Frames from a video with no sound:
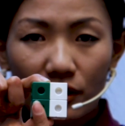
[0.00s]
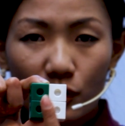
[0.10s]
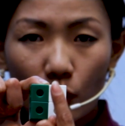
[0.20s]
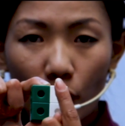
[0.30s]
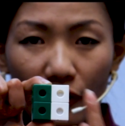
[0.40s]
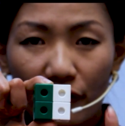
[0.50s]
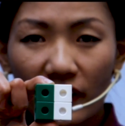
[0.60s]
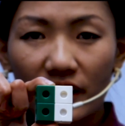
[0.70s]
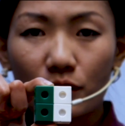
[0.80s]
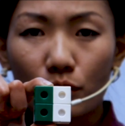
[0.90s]
square
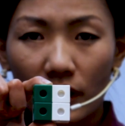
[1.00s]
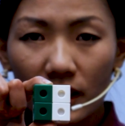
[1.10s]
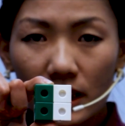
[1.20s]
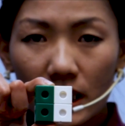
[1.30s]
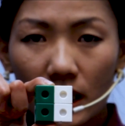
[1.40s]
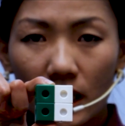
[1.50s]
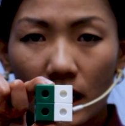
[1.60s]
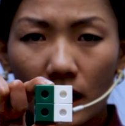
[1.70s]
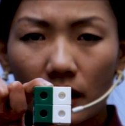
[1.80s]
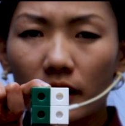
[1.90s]
face, right?
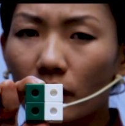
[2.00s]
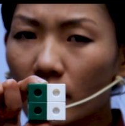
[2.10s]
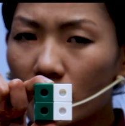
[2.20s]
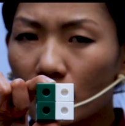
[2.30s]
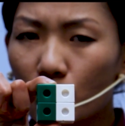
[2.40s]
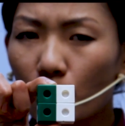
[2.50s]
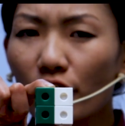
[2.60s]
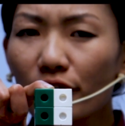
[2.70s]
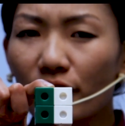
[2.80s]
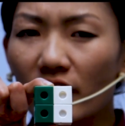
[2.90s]
Now, is a
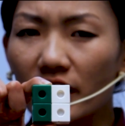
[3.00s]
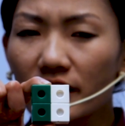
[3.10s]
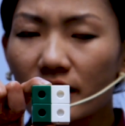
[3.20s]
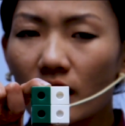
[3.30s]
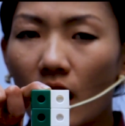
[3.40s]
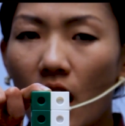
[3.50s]
square face